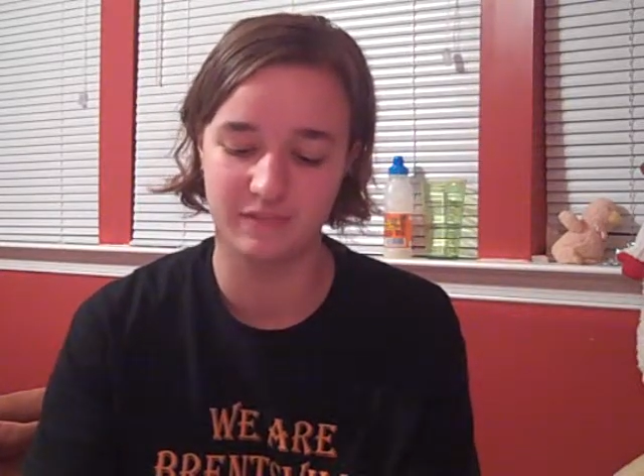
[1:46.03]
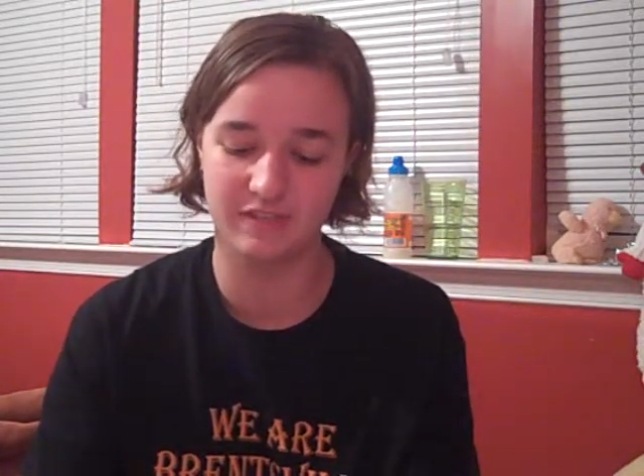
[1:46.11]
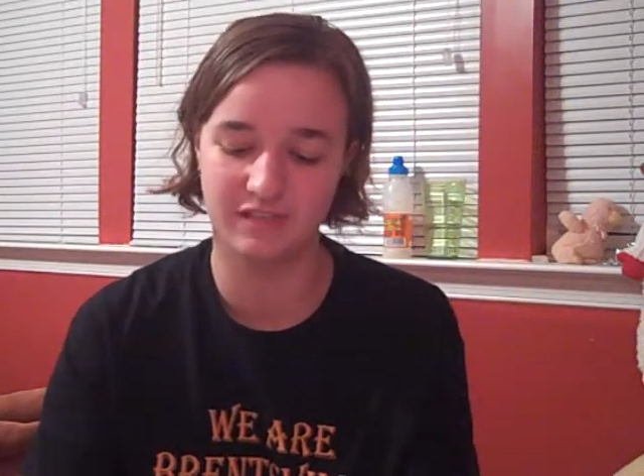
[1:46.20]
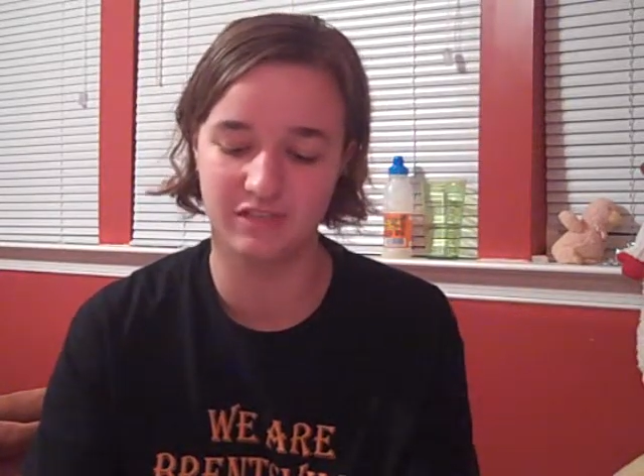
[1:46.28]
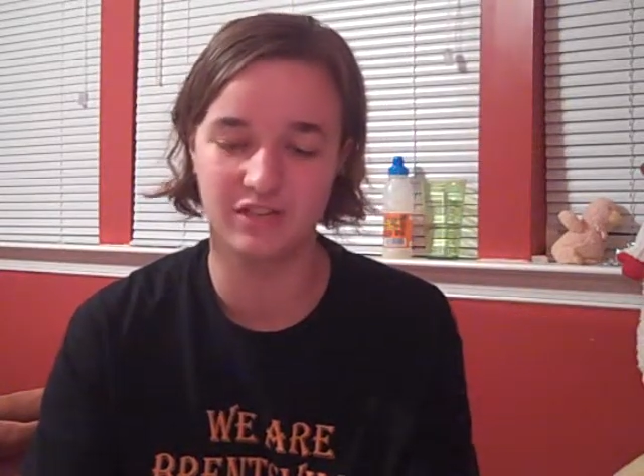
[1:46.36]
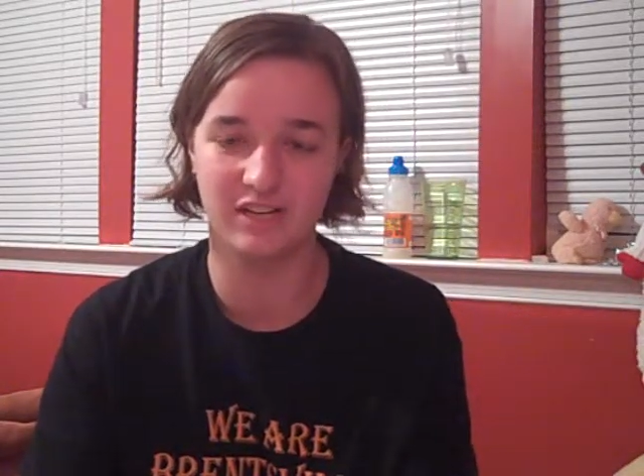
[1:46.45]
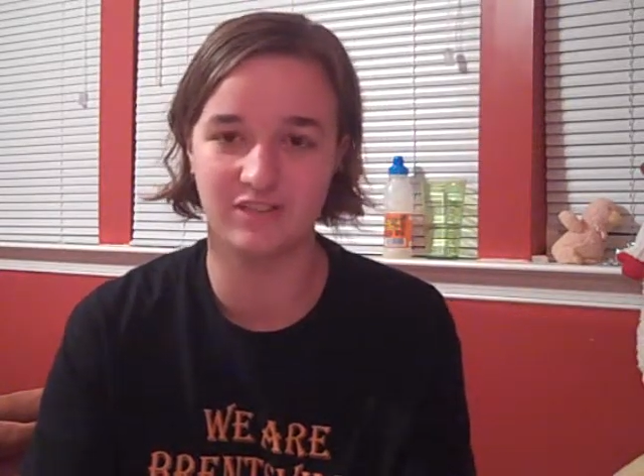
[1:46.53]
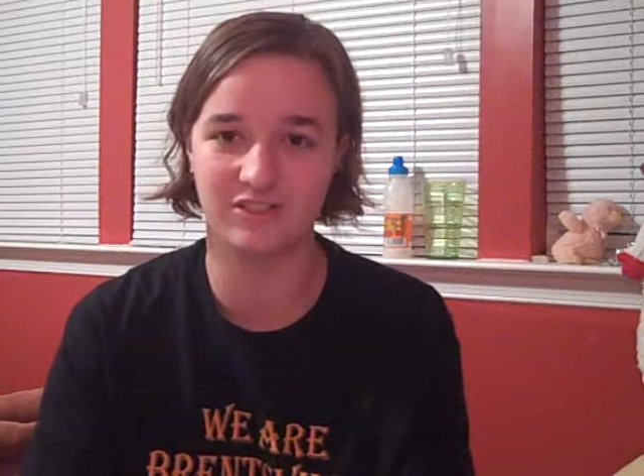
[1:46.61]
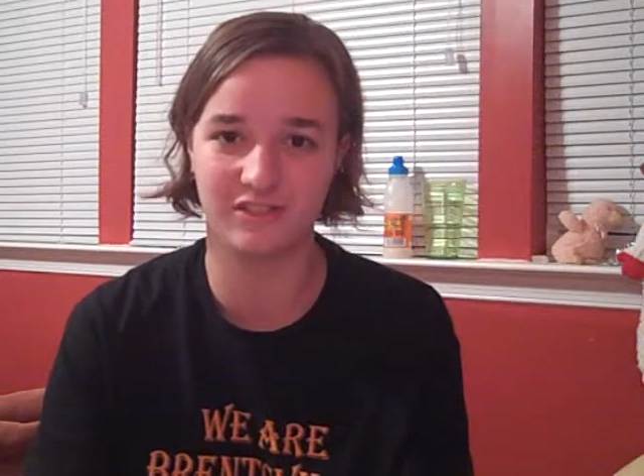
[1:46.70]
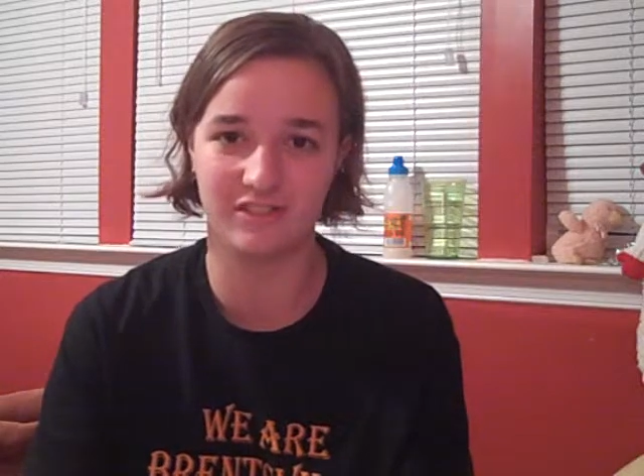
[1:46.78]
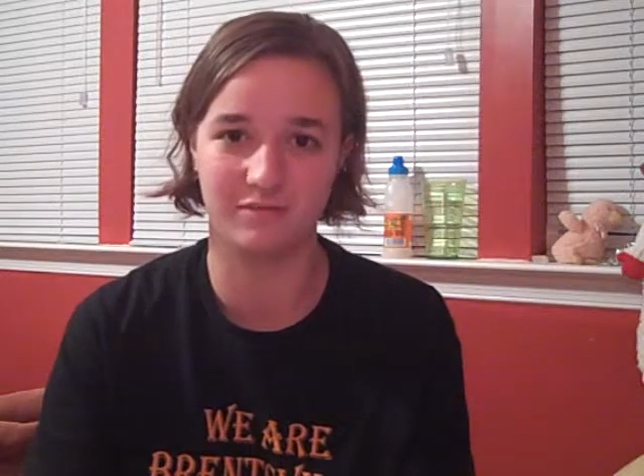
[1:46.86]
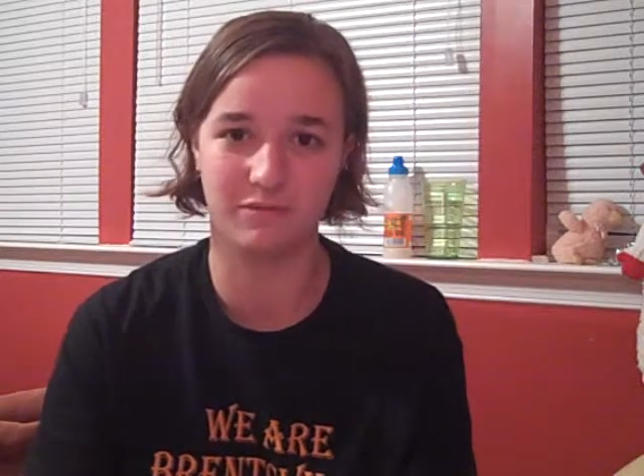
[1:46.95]

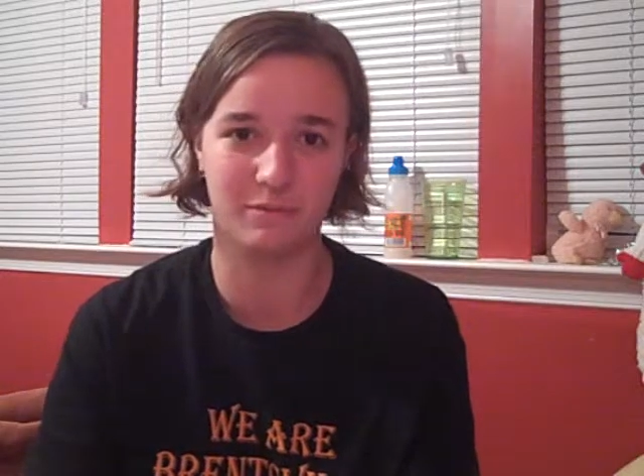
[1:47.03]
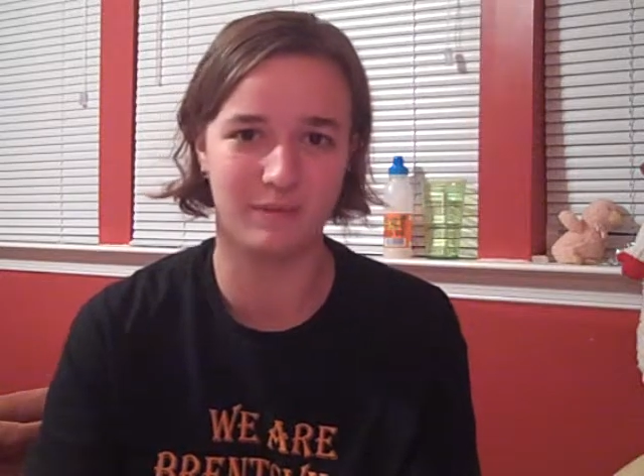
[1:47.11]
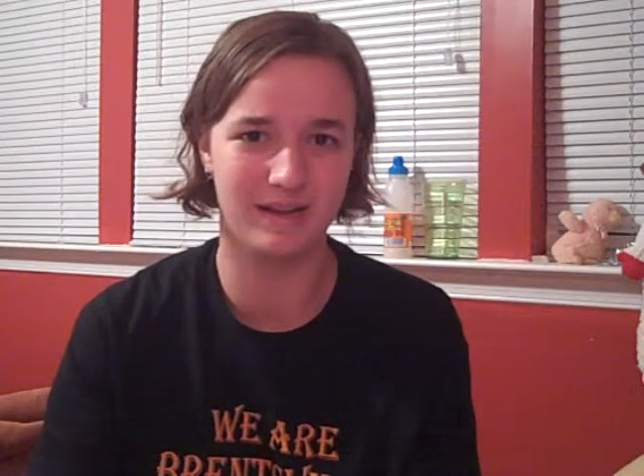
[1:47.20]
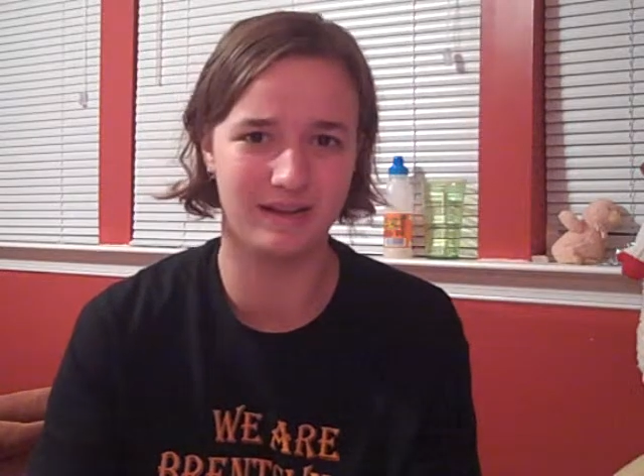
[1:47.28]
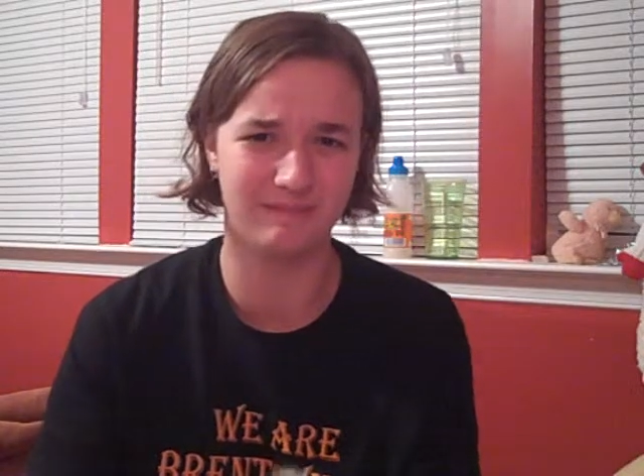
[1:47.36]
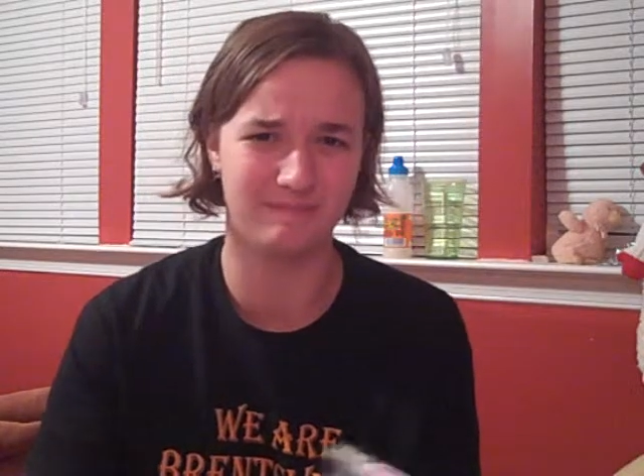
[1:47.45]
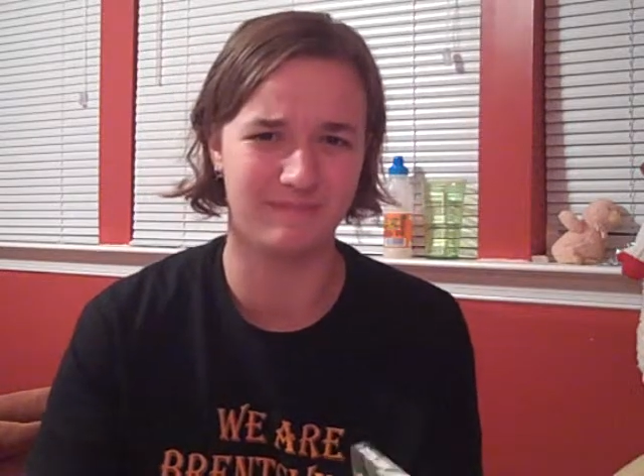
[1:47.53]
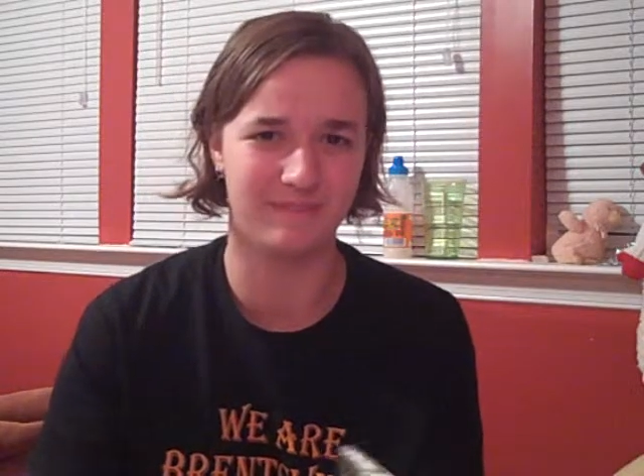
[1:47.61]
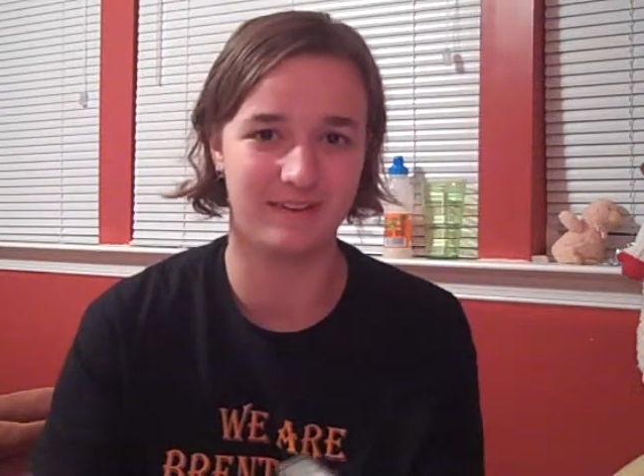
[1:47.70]
suggestions for being